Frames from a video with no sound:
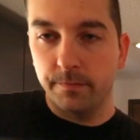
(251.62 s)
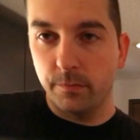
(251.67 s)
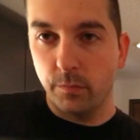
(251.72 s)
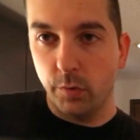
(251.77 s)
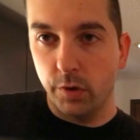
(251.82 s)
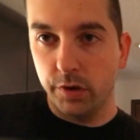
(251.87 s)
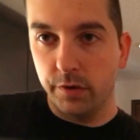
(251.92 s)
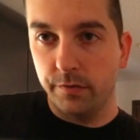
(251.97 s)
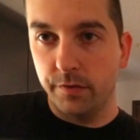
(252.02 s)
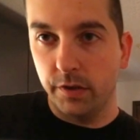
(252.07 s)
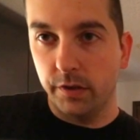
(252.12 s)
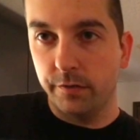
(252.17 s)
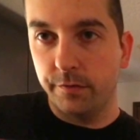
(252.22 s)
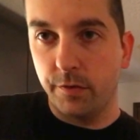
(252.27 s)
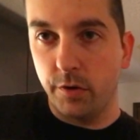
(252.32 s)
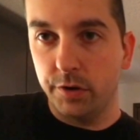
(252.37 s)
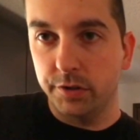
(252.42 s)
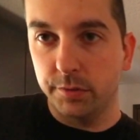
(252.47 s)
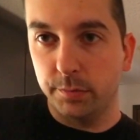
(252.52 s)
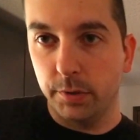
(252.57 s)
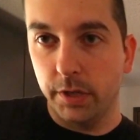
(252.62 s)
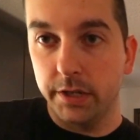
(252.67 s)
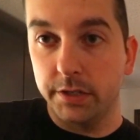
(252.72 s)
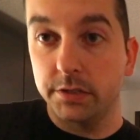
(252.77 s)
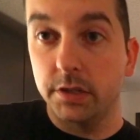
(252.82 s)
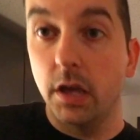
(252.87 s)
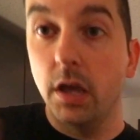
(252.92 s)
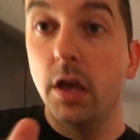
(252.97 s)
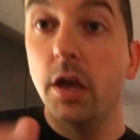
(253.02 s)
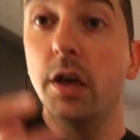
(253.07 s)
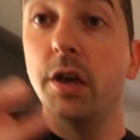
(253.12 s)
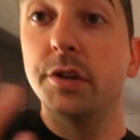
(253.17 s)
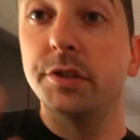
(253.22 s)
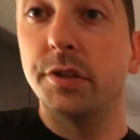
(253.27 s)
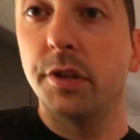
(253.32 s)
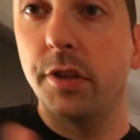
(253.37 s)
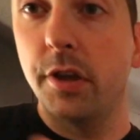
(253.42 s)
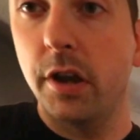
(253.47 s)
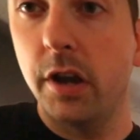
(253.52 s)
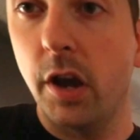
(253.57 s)
when you feel it fall into place.
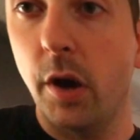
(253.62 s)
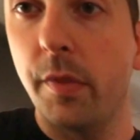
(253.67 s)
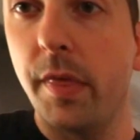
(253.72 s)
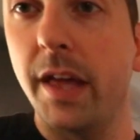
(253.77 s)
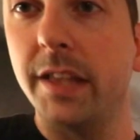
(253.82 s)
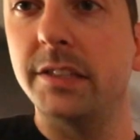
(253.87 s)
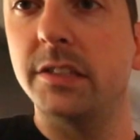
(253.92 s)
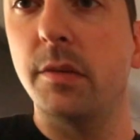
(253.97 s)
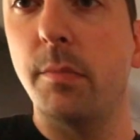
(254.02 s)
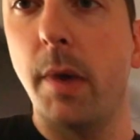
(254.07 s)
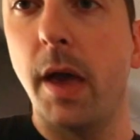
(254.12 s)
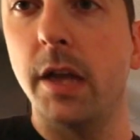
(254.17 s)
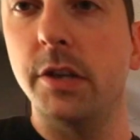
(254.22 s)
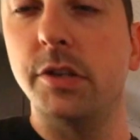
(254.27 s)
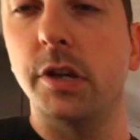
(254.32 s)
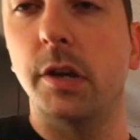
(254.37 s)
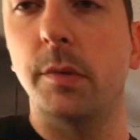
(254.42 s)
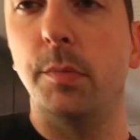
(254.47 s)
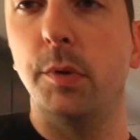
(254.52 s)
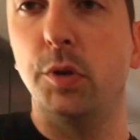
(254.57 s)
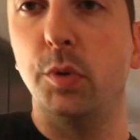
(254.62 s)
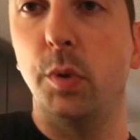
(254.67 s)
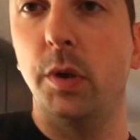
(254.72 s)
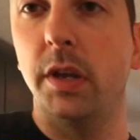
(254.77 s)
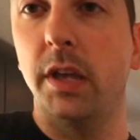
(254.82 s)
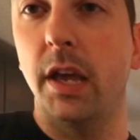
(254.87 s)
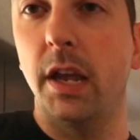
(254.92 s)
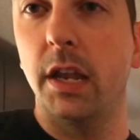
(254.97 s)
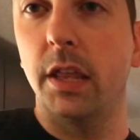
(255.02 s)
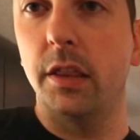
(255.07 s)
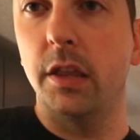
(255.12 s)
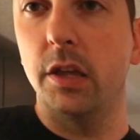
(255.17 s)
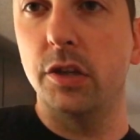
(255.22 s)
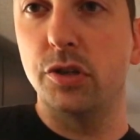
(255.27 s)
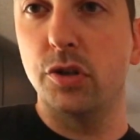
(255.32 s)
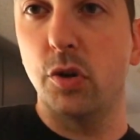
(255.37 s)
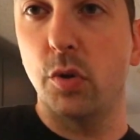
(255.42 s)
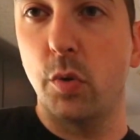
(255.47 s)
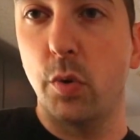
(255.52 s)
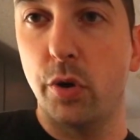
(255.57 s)
So there you go. That's the magic between getting the
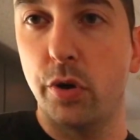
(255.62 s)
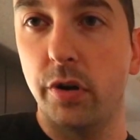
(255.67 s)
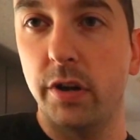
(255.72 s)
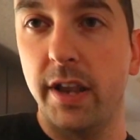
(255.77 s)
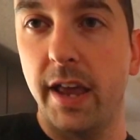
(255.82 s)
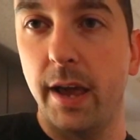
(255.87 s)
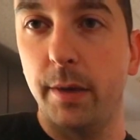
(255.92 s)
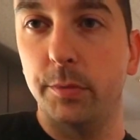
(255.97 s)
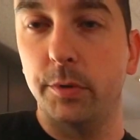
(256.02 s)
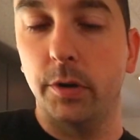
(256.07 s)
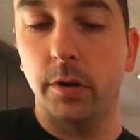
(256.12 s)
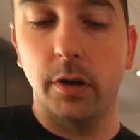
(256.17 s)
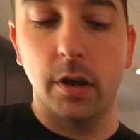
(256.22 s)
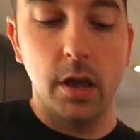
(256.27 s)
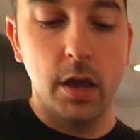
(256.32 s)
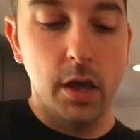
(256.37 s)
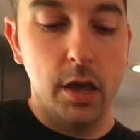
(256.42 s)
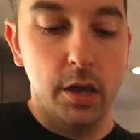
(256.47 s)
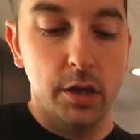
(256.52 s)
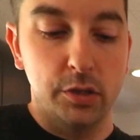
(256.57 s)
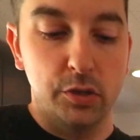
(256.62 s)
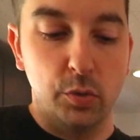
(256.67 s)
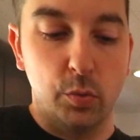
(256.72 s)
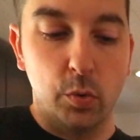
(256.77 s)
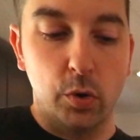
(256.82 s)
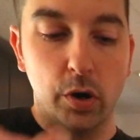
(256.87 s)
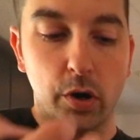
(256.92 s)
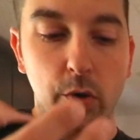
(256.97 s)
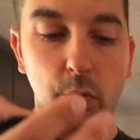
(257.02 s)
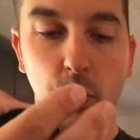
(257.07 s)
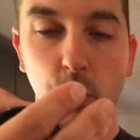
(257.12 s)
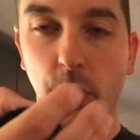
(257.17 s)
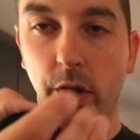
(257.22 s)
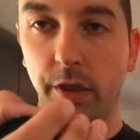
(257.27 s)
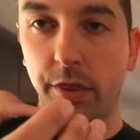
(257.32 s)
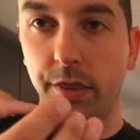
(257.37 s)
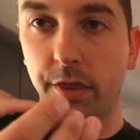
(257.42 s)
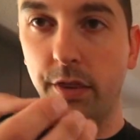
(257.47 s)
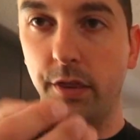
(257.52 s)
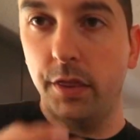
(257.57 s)
1¼ adapter to work
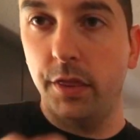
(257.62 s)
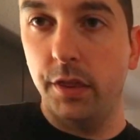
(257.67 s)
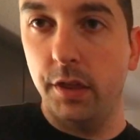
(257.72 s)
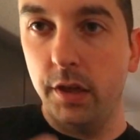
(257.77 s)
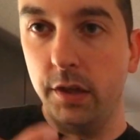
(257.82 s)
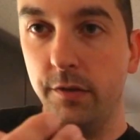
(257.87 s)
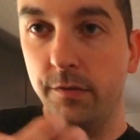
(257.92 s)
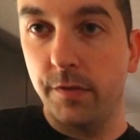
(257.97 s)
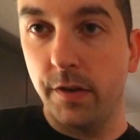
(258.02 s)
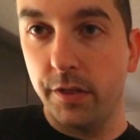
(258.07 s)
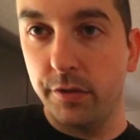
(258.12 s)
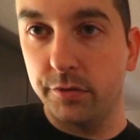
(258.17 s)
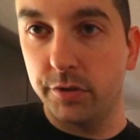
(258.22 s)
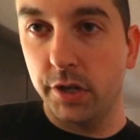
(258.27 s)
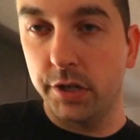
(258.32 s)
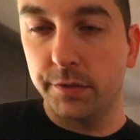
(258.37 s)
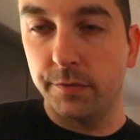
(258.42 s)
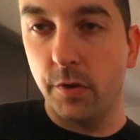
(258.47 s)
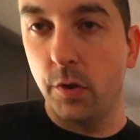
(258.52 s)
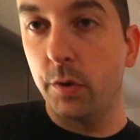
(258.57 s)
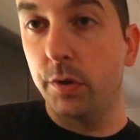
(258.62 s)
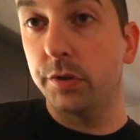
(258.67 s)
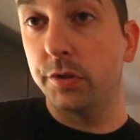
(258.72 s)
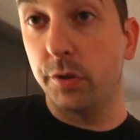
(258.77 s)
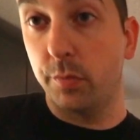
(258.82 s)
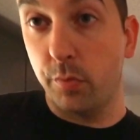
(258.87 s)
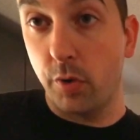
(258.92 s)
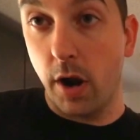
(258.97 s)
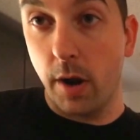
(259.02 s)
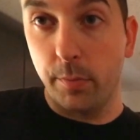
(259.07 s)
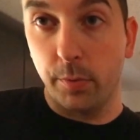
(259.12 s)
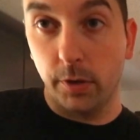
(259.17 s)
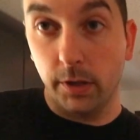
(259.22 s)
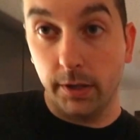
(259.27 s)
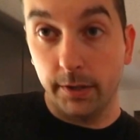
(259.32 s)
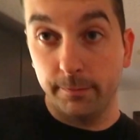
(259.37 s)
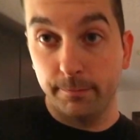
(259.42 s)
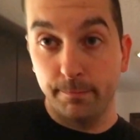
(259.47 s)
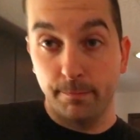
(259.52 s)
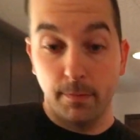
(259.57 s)
with the Feathertouch focuser
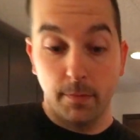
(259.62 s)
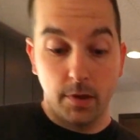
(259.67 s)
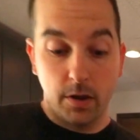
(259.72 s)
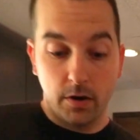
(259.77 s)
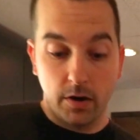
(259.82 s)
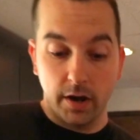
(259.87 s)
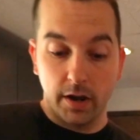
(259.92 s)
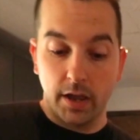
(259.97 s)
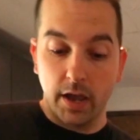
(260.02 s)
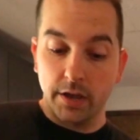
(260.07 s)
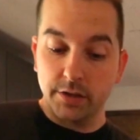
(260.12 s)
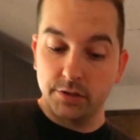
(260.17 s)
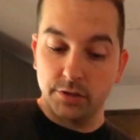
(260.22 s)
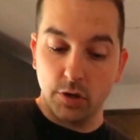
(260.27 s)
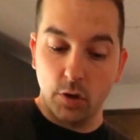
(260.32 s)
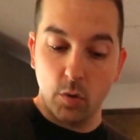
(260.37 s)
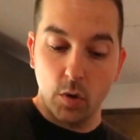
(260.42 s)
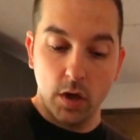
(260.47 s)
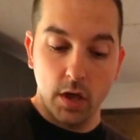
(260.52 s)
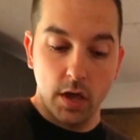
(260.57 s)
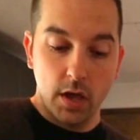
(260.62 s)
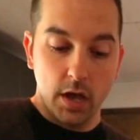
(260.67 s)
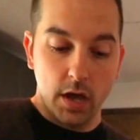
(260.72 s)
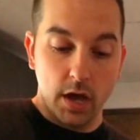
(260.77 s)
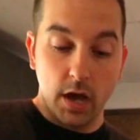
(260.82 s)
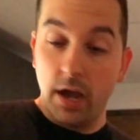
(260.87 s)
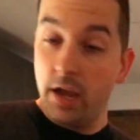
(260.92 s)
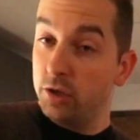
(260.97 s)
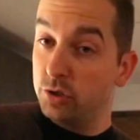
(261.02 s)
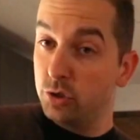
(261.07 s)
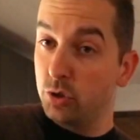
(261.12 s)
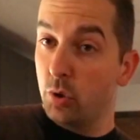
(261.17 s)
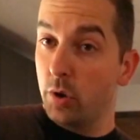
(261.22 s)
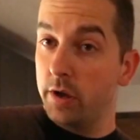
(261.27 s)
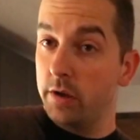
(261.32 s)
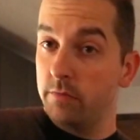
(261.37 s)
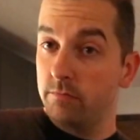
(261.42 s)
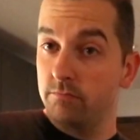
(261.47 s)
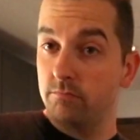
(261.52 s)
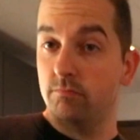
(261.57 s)
properly. All right, guys, so
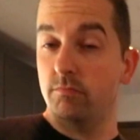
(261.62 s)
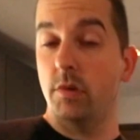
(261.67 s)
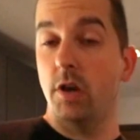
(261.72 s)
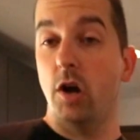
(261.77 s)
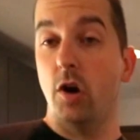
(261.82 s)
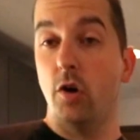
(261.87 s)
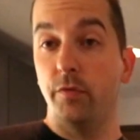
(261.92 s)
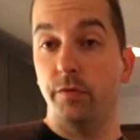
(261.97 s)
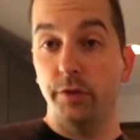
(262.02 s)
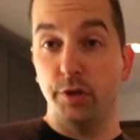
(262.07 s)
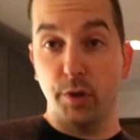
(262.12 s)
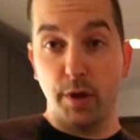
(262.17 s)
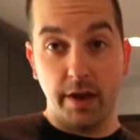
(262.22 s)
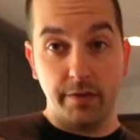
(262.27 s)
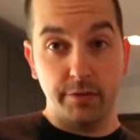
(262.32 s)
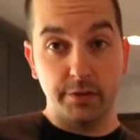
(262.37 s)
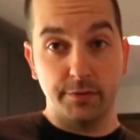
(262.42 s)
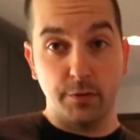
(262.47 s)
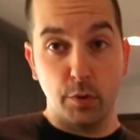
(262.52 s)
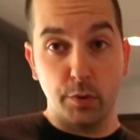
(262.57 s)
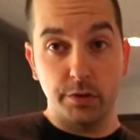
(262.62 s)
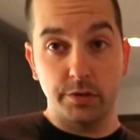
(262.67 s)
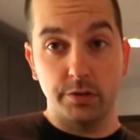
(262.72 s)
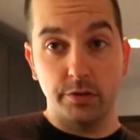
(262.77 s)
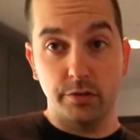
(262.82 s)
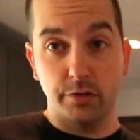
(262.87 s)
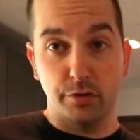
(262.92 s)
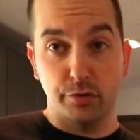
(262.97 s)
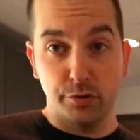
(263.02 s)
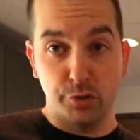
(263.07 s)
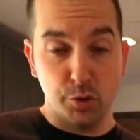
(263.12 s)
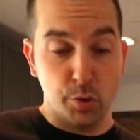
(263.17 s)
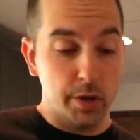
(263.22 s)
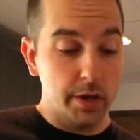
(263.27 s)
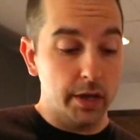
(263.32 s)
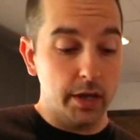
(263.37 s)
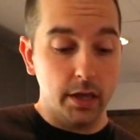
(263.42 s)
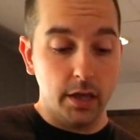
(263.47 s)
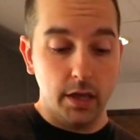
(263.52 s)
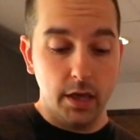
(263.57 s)
enjoy. Hopefully you have this focuser, you're
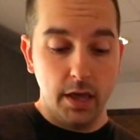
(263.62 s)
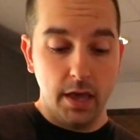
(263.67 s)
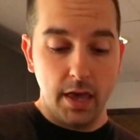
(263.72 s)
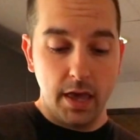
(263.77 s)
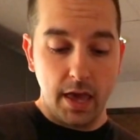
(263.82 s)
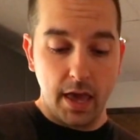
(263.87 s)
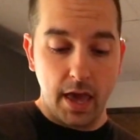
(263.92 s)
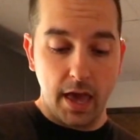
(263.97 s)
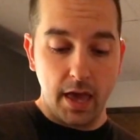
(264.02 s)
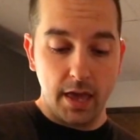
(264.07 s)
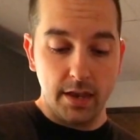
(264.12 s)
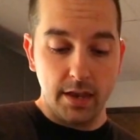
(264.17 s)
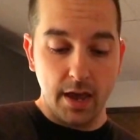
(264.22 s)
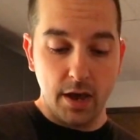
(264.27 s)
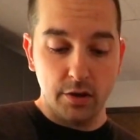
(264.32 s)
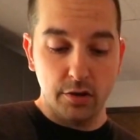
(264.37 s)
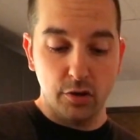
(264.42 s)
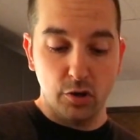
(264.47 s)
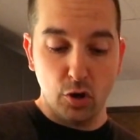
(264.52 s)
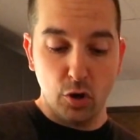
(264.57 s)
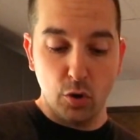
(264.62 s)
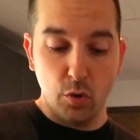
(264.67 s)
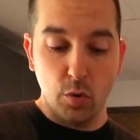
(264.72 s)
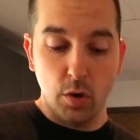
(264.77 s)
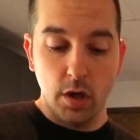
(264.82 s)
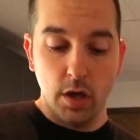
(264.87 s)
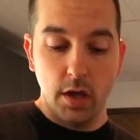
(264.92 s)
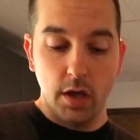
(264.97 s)
enjoying it, and now you know